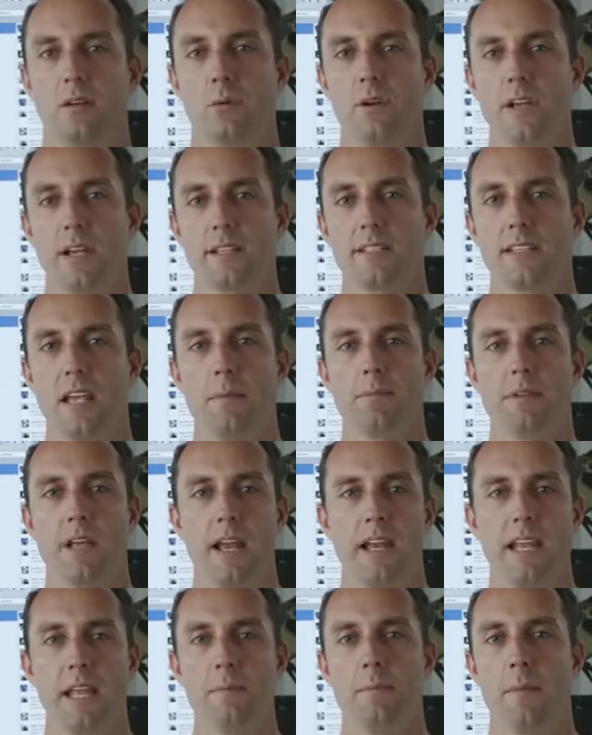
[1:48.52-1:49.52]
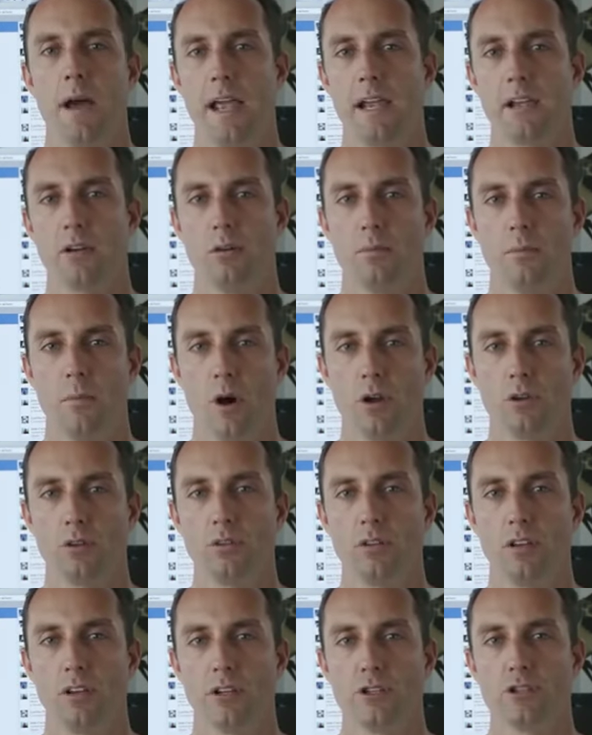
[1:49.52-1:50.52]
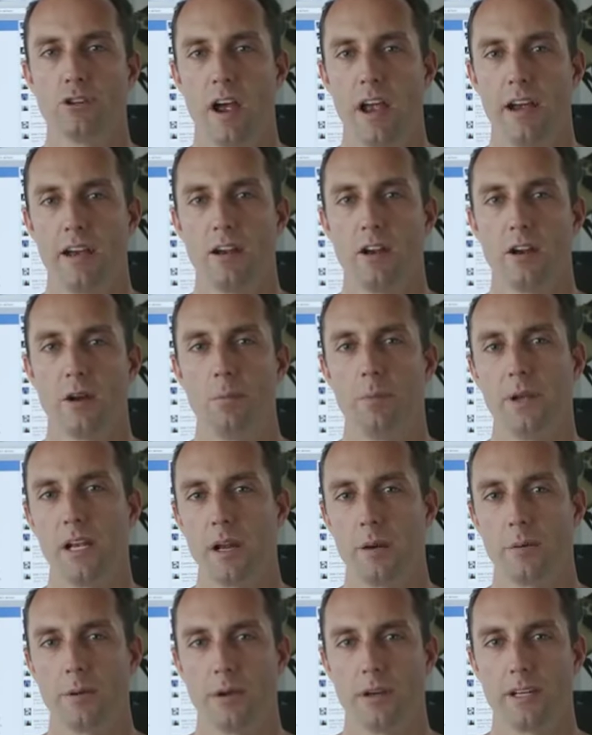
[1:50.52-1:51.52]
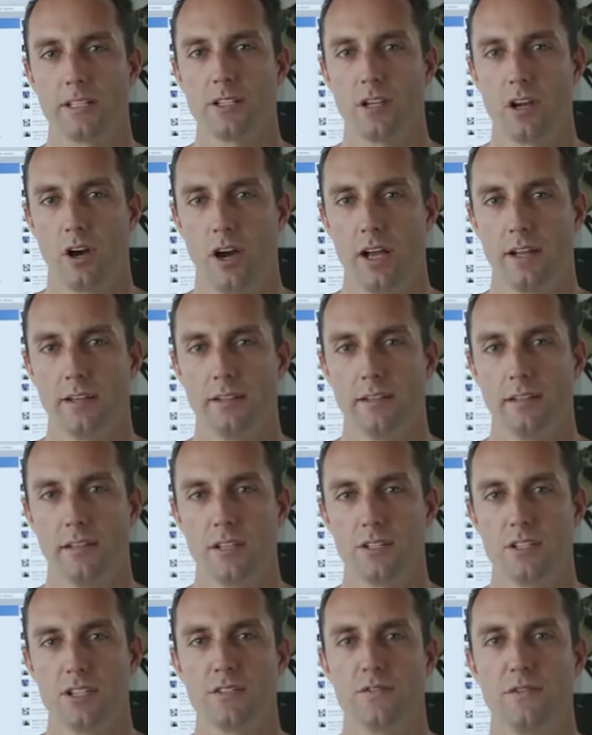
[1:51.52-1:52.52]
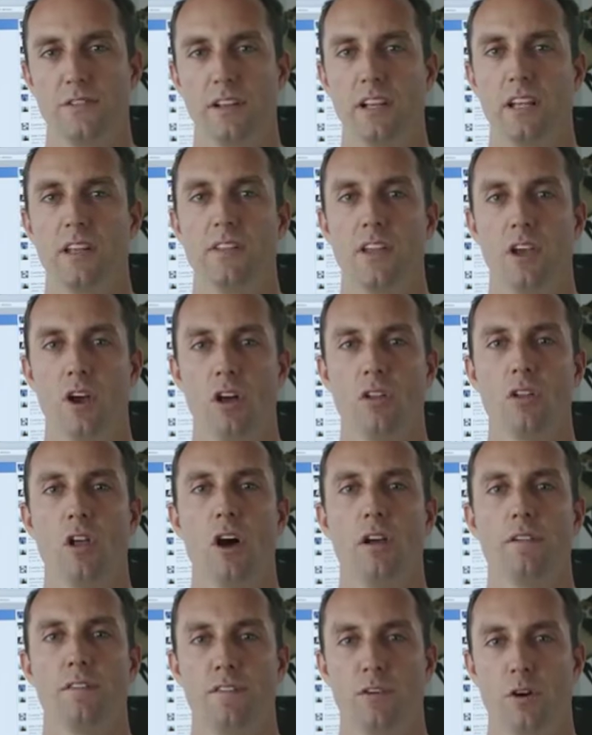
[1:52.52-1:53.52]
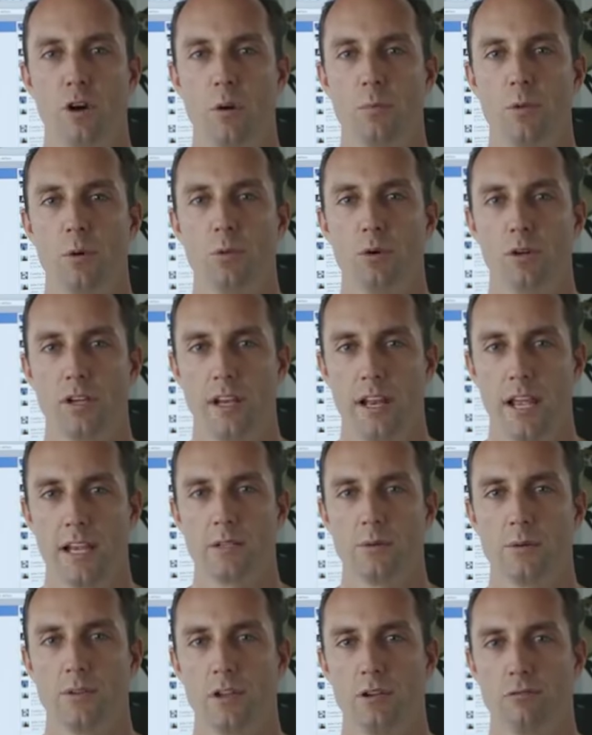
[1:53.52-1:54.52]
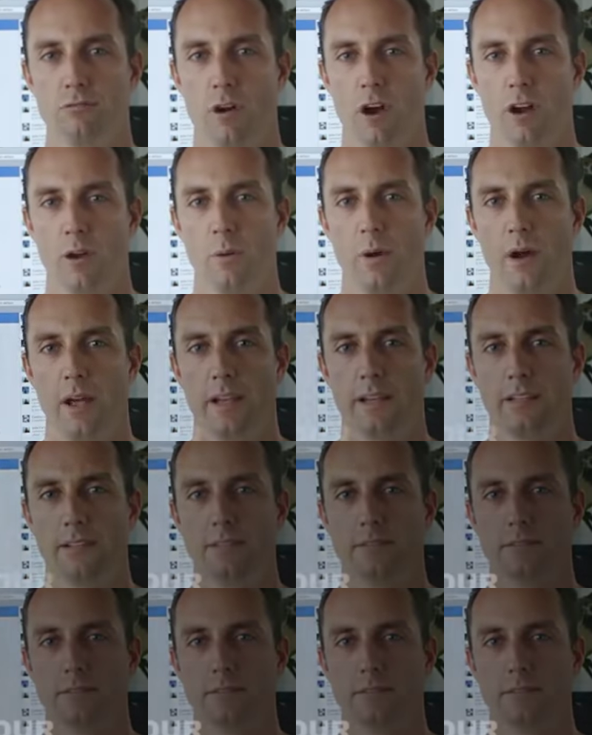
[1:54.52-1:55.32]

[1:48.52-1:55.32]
We accept any make or model on a trade-in on a BWS kite. Just fill in the online form and we'll connect with you right away.